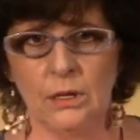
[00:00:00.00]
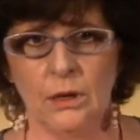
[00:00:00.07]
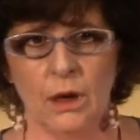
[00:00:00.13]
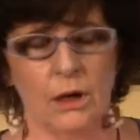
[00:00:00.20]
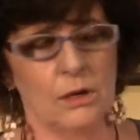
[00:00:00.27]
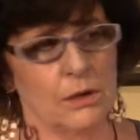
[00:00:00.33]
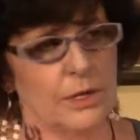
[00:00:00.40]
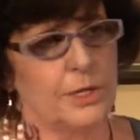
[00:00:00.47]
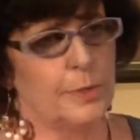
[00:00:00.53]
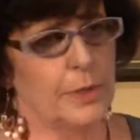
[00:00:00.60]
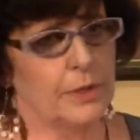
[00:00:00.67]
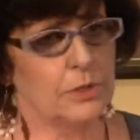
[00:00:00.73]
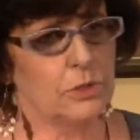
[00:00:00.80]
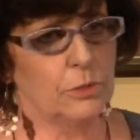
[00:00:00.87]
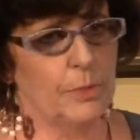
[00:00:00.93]
on our
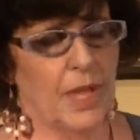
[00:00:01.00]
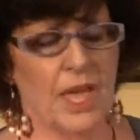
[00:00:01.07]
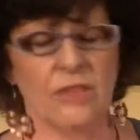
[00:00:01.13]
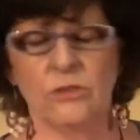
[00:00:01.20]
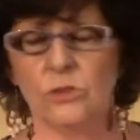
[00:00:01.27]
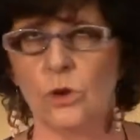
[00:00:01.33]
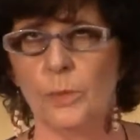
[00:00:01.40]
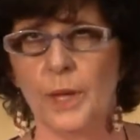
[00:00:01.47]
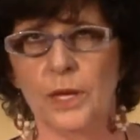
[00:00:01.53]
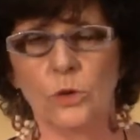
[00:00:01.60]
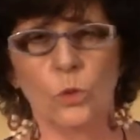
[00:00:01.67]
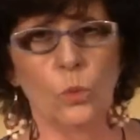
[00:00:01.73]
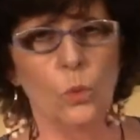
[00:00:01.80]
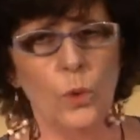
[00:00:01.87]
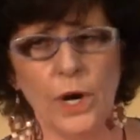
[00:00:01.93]
spiritual path, no
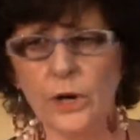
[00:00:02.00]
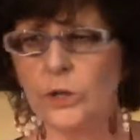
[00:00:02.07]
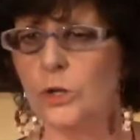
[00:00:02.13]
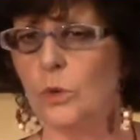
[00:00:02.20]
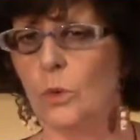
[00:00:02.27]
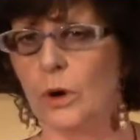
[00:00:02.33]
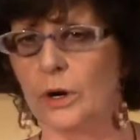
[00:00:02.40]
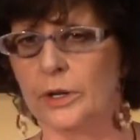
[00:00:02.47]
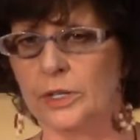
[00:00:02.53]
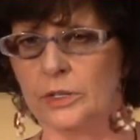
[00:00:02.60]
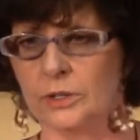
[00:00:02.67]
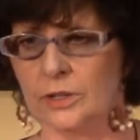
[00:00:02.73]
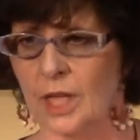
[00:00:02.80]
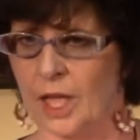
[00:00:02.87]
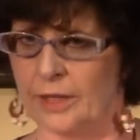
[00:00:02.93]
matter where you are in
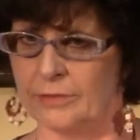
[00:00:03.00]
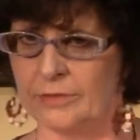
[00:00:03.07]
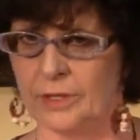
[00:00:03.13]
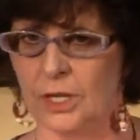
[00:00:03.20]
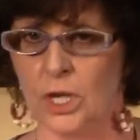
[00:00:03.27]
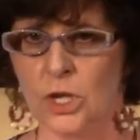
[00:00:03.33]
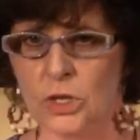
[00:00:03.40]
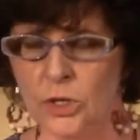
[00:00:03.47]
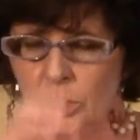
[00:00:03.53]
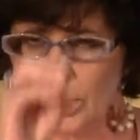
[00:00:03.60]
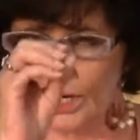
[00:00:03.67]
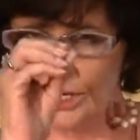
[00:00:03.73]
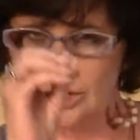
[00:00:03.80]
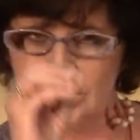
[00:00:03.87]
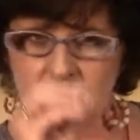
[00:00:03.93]
your life. You're
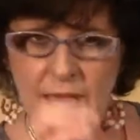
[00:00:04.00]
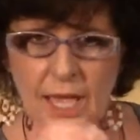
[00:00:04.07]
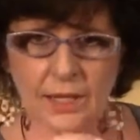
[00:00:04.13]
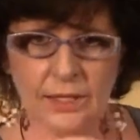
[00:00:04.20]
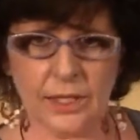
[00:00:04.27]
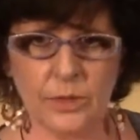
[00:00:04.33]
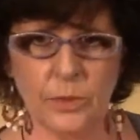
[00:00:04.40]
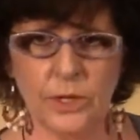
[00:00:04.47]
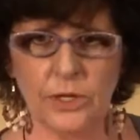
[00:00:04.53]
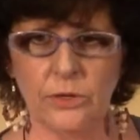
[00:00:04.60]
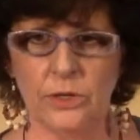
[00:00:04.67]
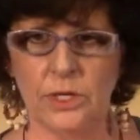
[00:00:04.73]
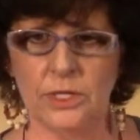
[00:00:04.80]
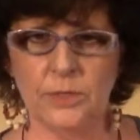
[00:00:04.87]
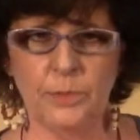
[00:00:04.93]
exactly where
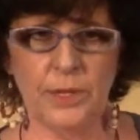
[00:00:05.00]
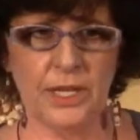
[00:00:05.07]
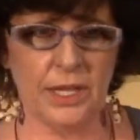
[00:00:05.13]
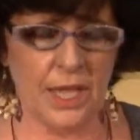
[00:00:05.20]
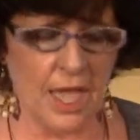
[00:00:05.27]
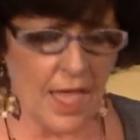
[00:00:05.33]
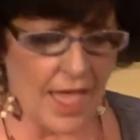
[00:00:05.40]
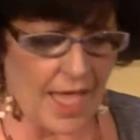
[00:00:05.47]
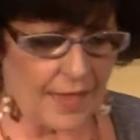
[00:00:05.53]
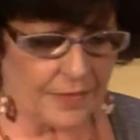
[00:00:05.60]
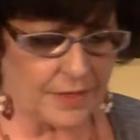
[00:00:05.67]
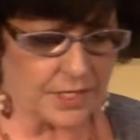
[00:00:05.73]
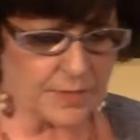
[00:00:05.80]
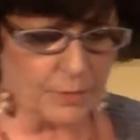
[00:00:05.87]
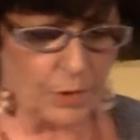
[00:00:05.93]
you need to be at
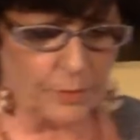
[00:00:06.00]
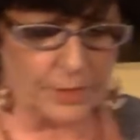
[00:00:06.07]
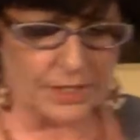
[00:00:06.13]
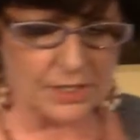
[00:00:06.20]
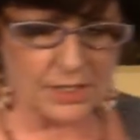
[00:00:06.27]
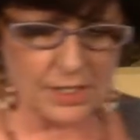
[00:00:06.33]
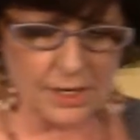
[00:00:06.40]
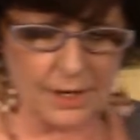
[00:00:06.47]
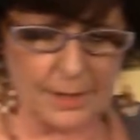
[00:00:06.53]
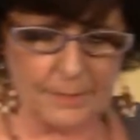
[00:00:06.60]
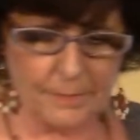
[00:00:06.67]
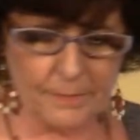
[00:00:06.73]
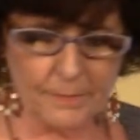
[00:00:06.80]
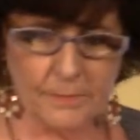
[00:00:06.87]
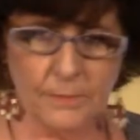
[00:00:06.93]
this moment in time.
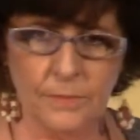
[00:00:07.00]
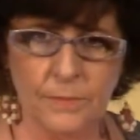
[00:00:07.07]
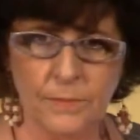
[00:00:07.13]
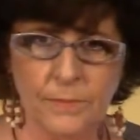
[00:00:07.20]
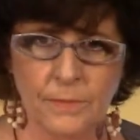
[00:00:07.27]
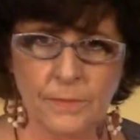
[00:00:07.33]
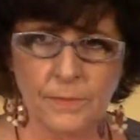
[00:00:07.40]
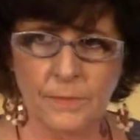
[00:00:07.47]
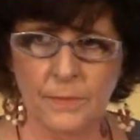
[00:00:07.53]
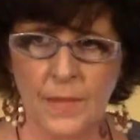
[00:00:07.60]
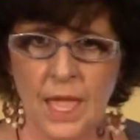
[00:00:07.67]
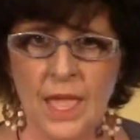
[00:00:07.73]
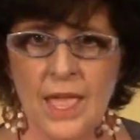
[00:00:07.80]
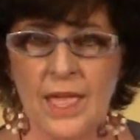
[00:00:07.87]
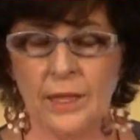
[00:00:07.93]

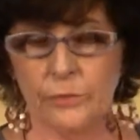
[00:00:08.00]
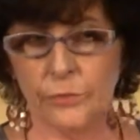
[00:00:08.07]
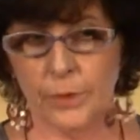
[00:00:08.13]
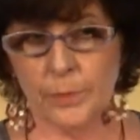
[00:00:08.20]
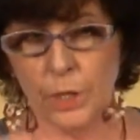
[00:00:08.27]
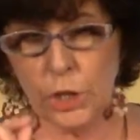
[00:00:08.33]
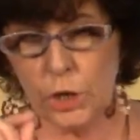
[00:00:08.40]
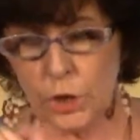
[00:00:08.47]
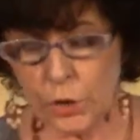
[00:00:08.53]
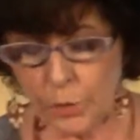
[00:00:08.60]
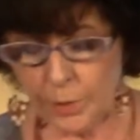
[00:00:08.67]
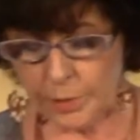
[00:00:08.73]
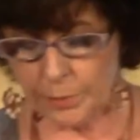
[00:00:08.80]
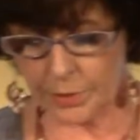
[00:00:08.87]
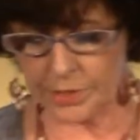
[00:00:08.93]
And from a
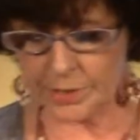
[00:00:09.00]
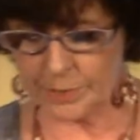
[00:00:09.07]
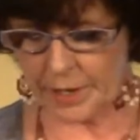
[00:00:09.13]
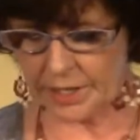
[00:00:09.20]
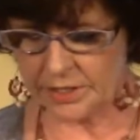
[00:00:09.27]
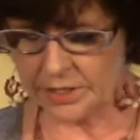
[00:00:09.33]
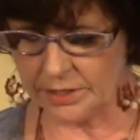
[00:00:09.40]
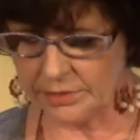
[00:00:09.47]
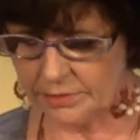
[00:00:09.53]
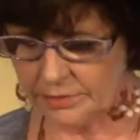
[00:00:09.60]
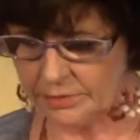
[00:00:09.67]
human perspective,